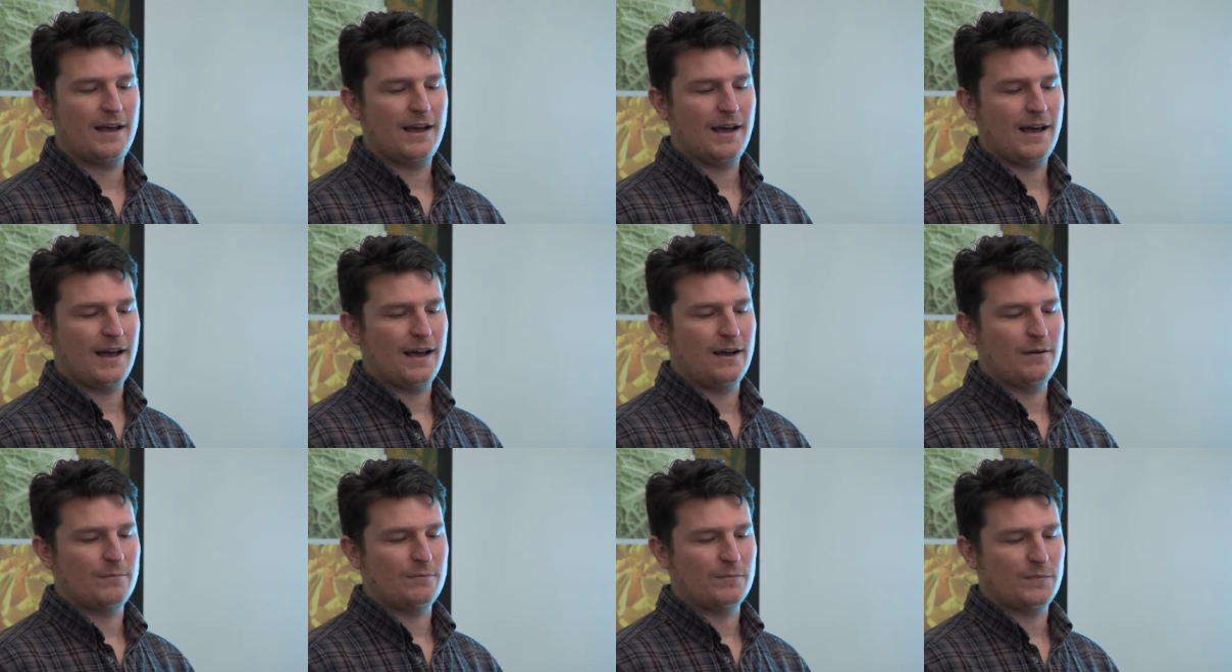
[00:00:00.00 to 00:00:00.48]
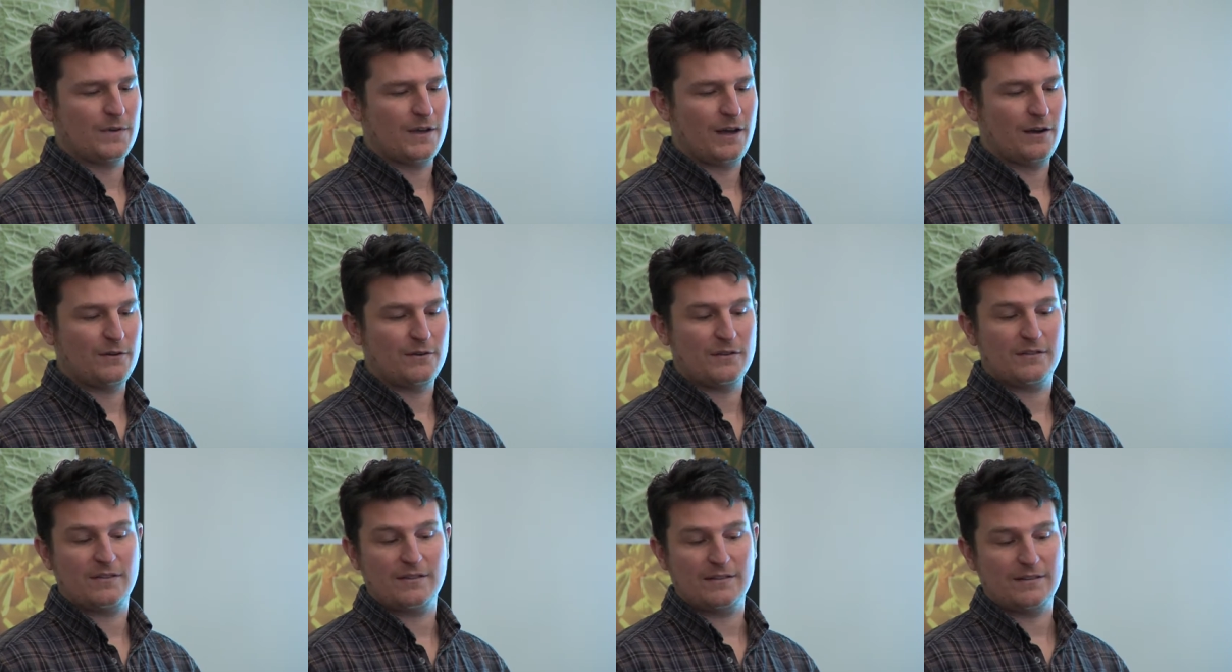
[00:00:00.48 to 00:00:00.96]
The
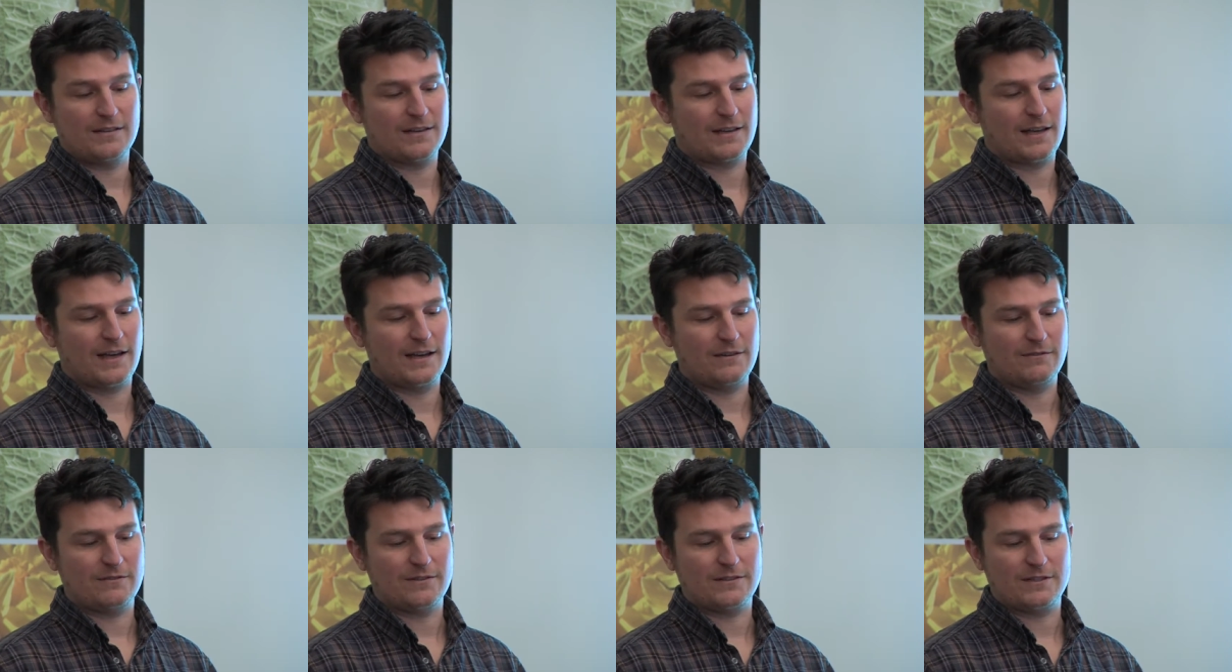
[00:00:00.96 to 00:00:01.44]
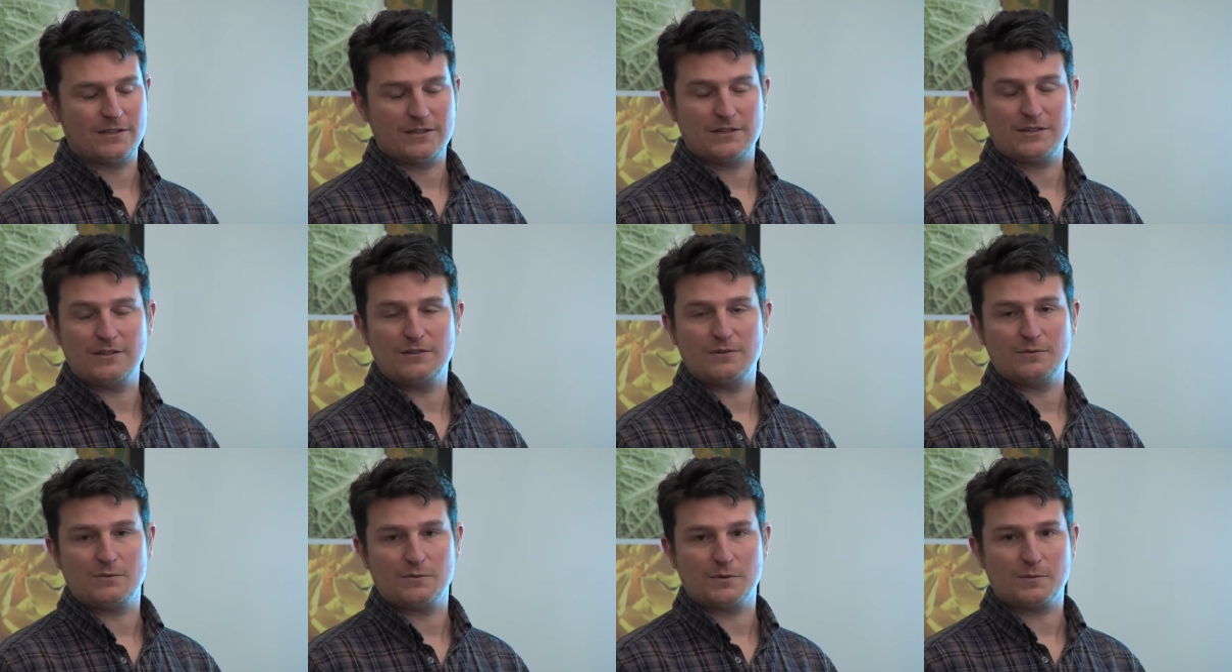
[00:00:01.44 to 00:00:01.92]
only thing that gave us
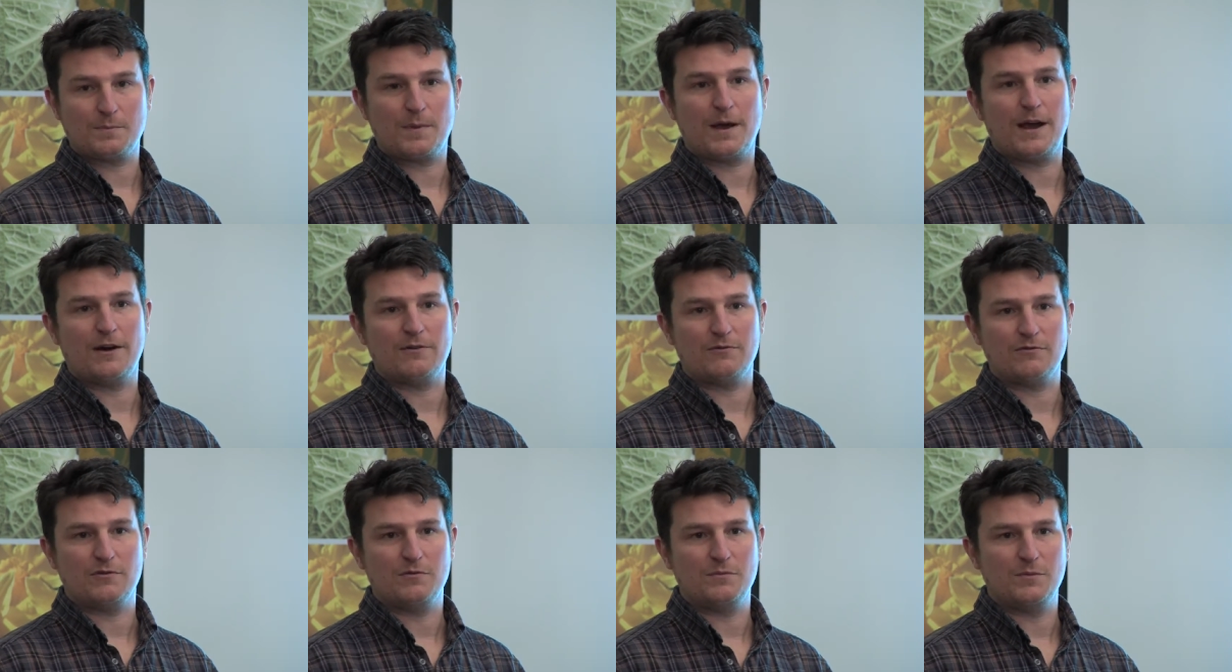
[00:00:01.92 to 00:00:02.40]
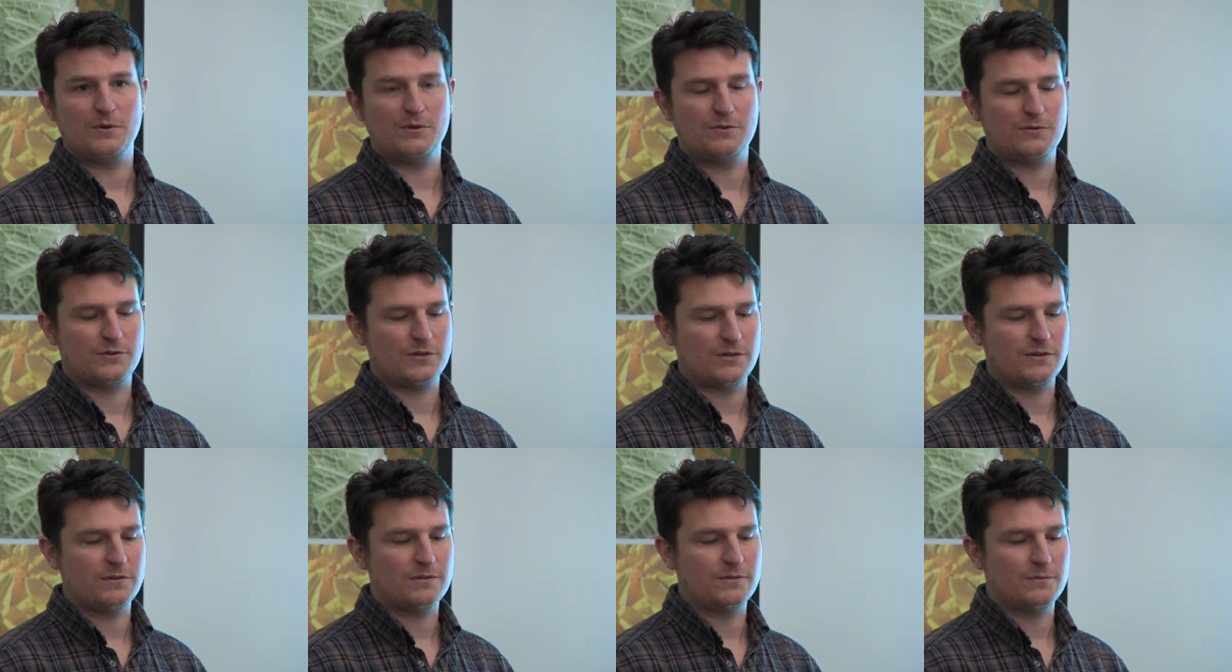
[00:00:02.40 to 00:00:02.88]
issues was powdery
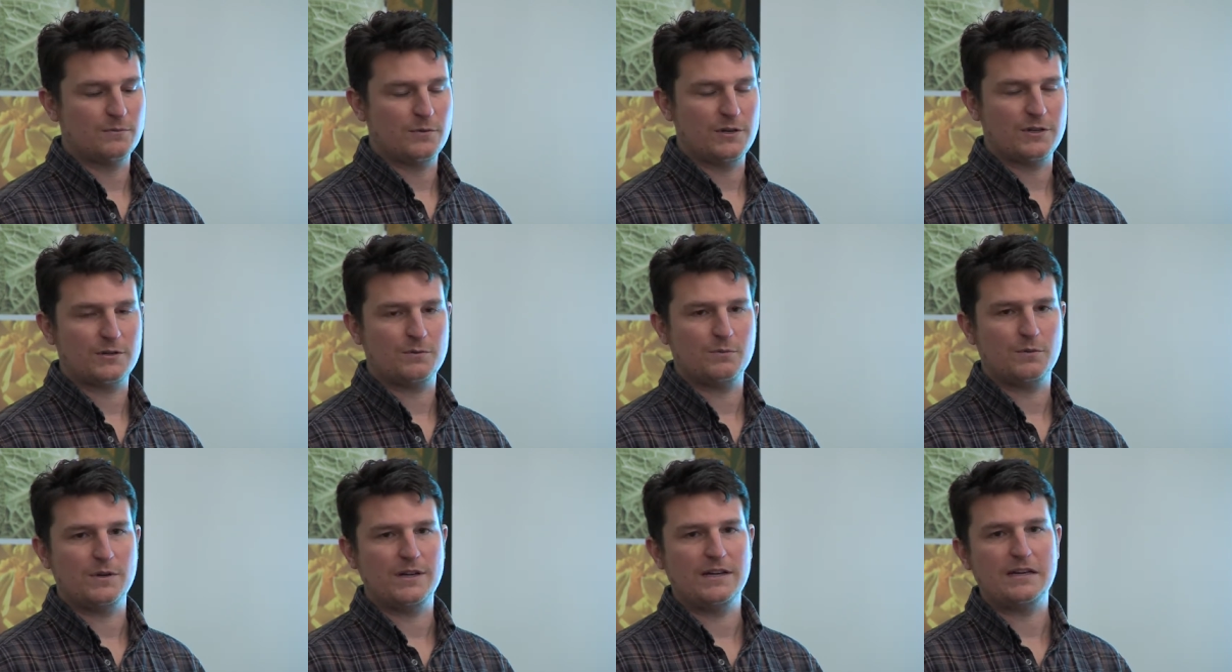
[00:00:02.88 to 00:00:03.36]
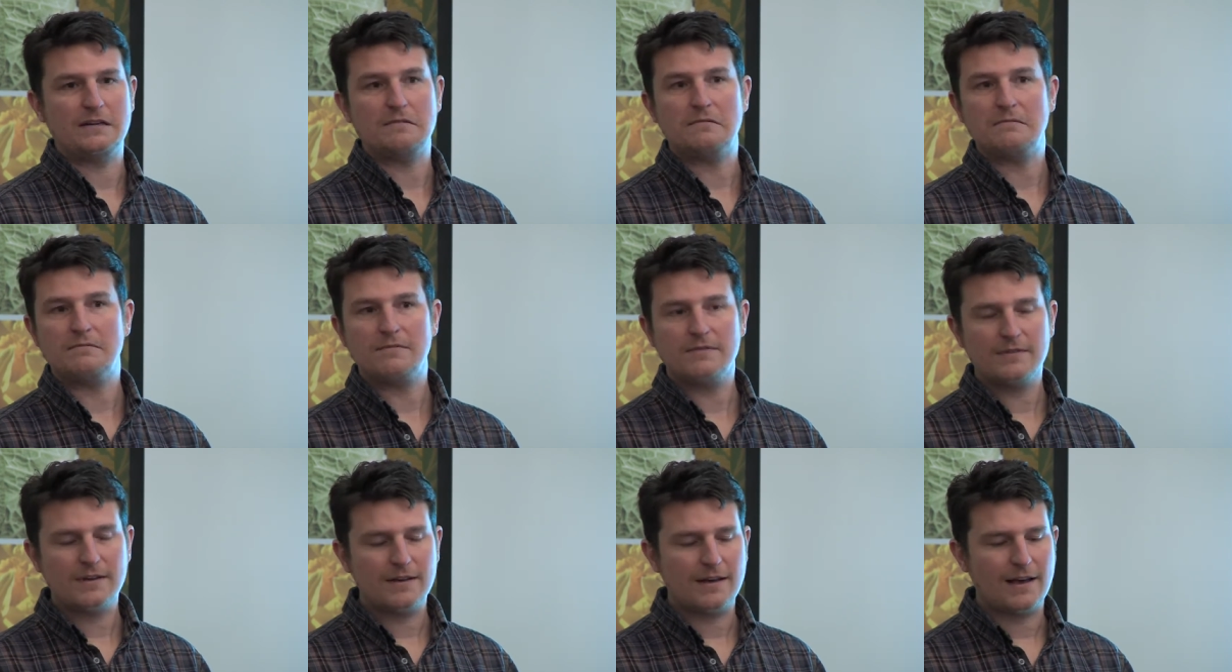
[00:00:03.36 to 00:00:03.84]
mildew, which we
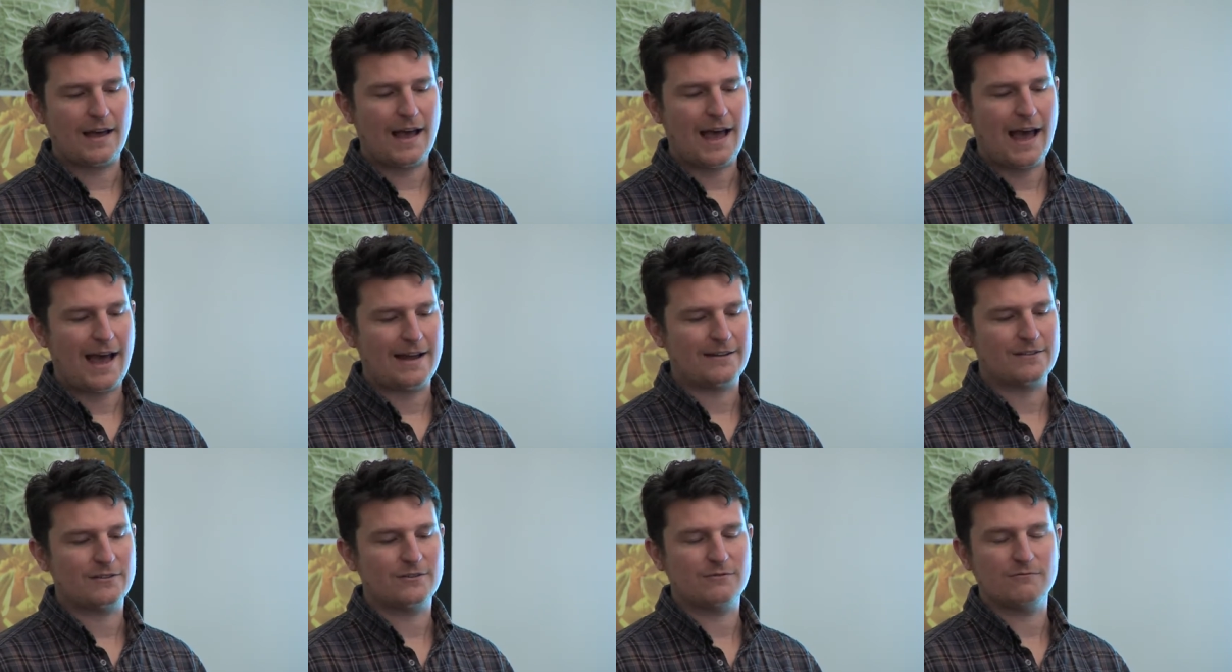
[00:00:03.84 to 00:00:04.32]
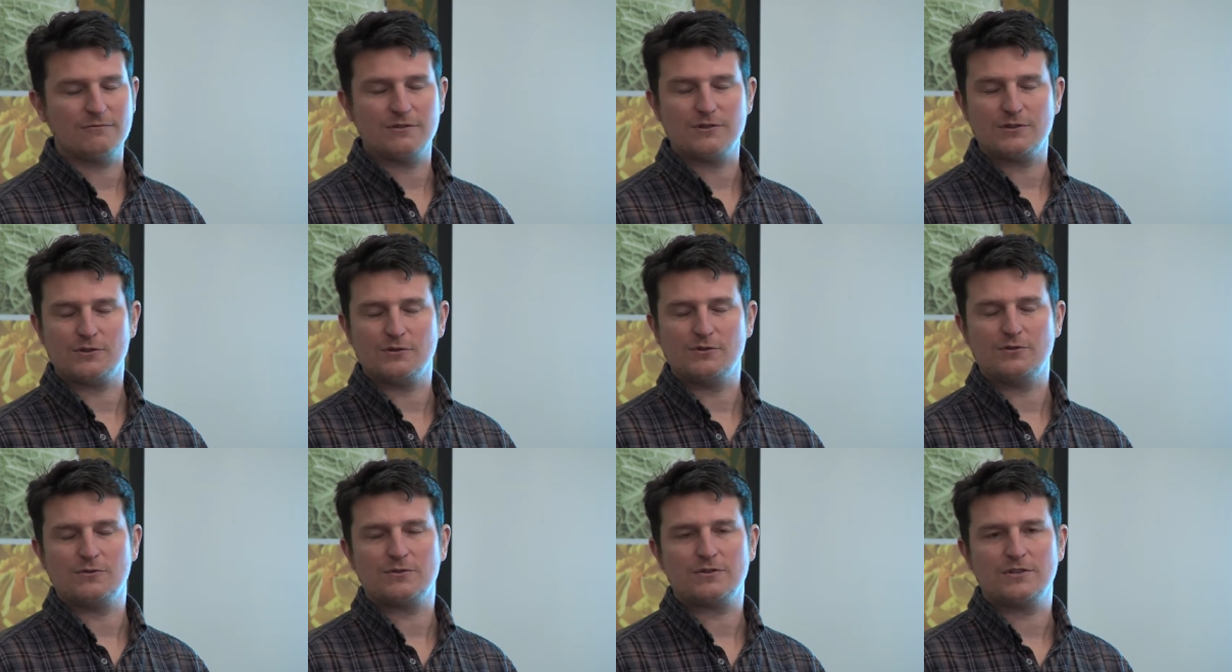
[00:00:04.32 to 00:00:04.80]
had to
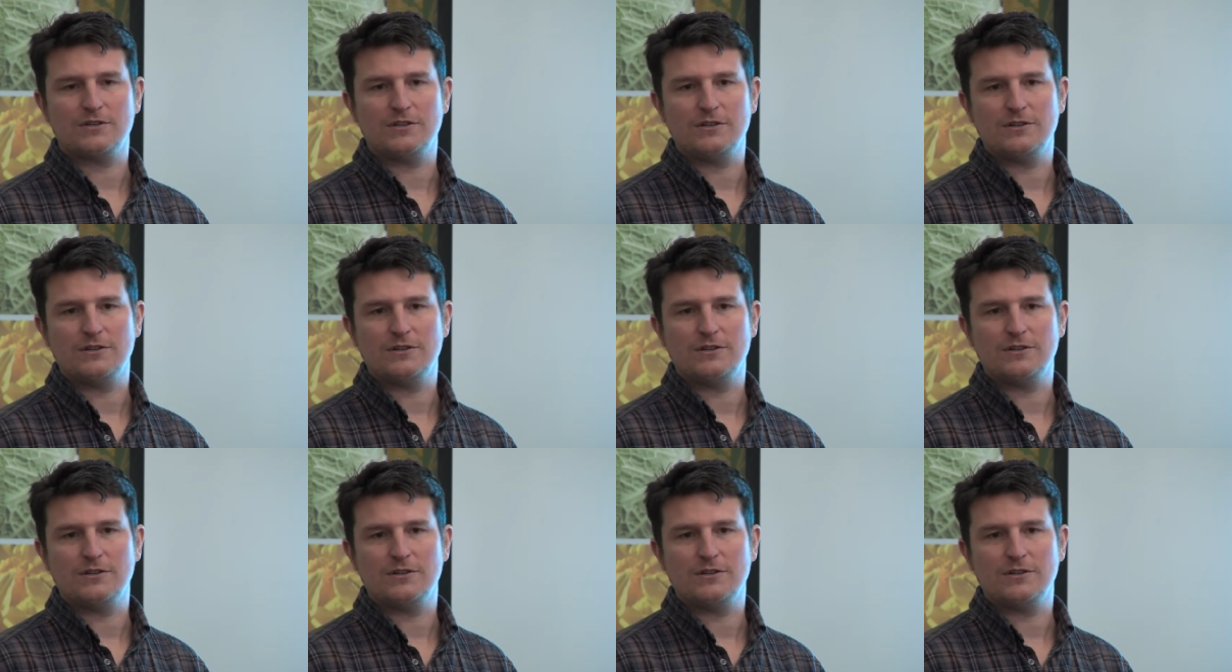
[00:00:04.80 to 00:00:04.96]
resort to